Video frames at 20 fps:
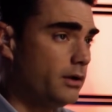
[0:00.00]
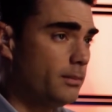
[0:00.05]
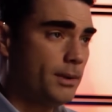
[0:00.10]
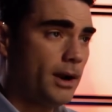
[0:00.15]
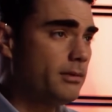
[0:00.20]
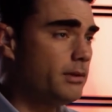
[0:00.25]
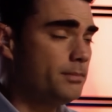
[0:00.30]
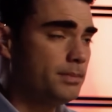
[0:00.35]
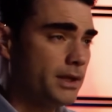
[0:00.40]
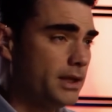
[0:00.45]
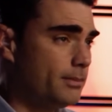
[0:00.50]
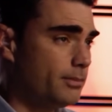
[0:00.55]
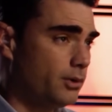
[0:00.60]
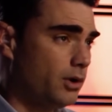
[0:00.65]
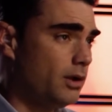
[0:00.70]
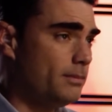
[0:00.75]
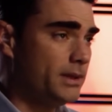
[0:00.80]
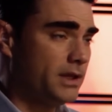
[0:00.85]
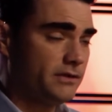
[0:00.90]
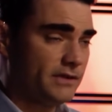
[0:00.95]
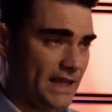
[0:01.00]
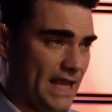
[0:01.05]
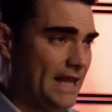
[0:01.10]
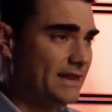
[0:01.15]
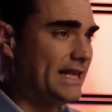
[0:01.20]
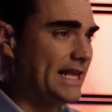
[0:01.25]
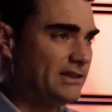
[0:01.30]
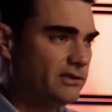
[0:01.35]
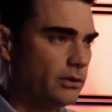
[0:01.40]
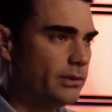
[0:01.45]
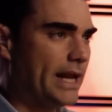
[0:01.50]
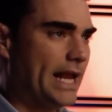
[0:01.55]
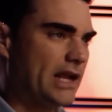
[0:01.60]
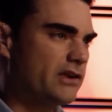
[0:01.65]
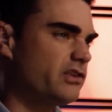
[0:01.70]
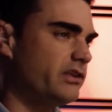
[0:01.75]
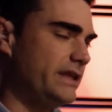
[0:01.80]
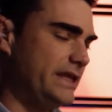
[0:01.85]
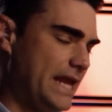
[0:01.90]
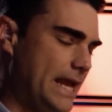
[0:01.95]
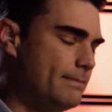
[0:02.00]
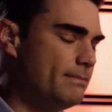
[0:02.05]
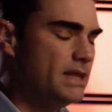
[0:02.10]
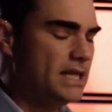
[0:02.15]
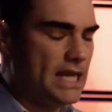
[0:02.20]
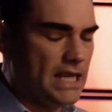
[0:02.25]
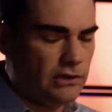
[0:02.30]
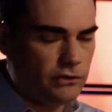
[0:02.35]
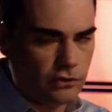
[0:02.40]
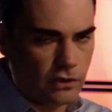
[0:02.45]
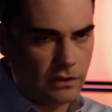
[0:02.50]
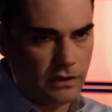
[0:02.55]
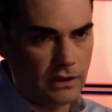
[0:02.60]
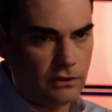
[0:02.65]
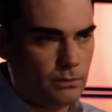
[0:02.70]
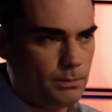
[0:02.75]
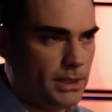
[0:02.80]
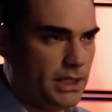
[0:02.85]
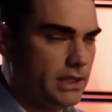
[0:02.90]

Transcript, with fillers: It'll probably play abroad because, again, they don't actually name the nation that's